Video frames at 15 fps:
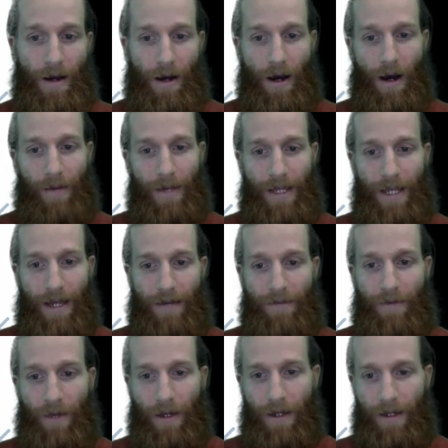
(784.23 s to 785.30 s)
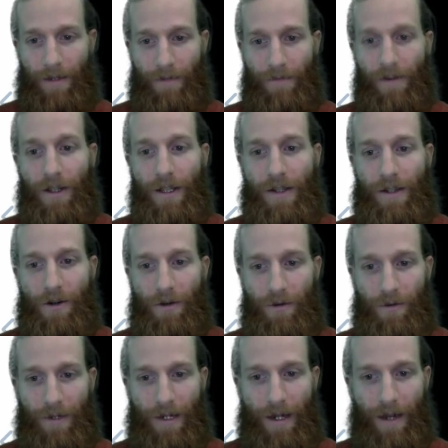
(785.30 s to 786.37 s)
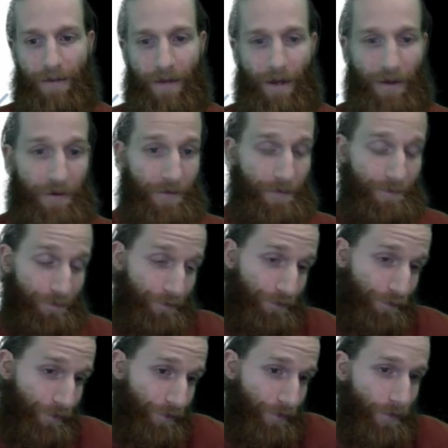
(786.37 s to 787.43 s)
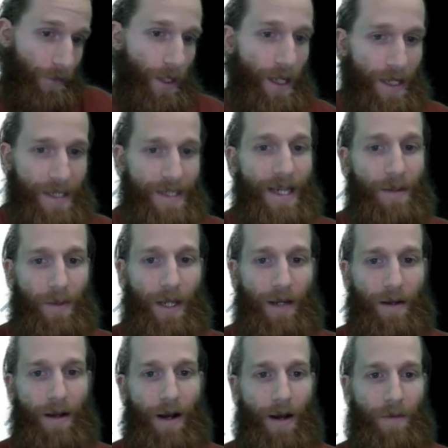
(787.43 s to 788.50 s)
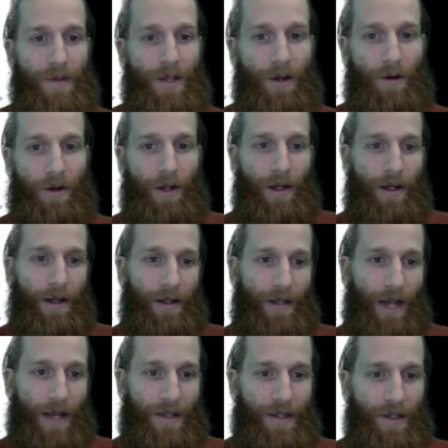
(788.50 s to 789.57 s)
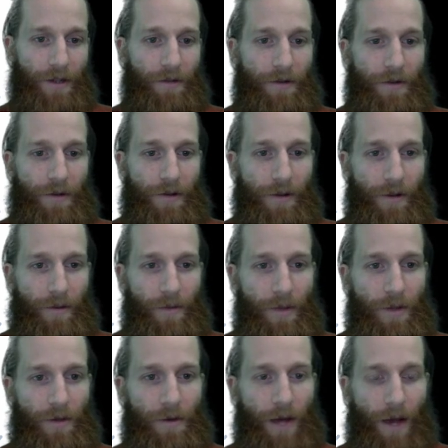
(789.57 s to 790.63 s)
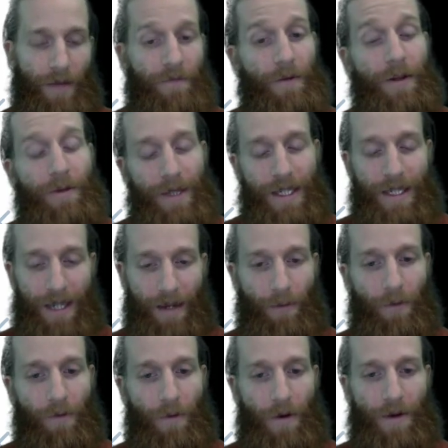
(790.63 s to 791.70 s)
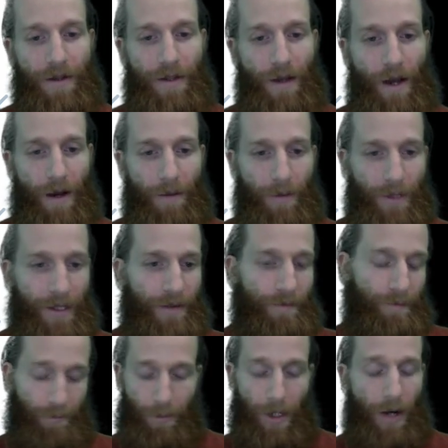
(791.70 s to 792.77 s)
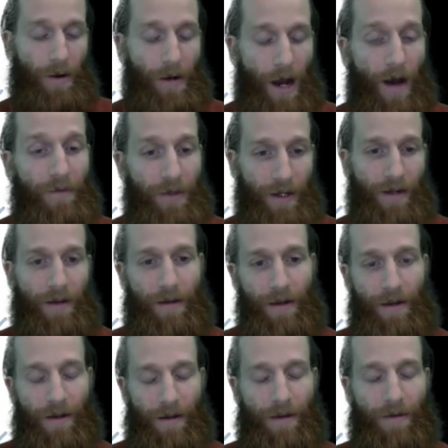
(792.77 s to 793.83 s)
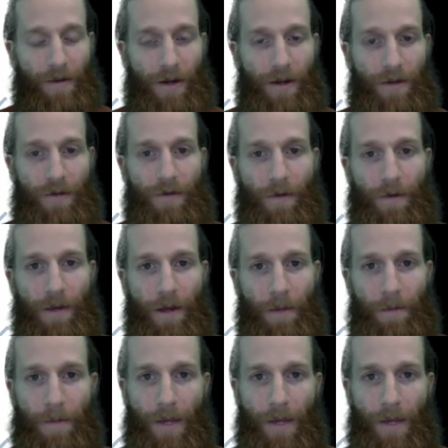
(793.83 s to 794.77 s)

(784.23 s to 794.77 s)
And then fill in zeros where you didn't have values. Same thing. So yeah, it's going to compute a frequency table for us, which is, you know, often a very useful thing.